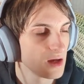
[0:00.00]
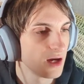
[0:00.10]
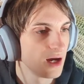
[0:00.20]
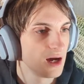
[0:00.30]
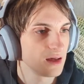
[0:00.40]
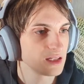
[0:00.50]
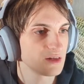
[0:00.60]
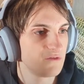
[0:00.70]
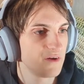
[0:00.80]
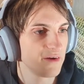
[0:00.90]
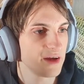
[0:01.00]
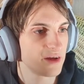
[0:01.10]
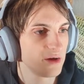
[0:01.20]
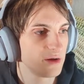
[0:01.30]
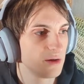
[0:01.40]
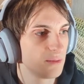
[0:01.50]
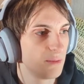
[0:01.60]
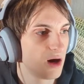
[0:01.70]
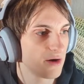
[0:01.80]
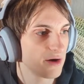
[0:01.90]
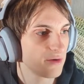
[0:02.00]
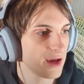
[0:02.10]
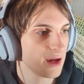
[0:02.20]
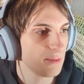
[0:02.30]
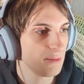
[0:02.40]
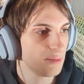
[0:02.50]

I think it's a very good Mario game,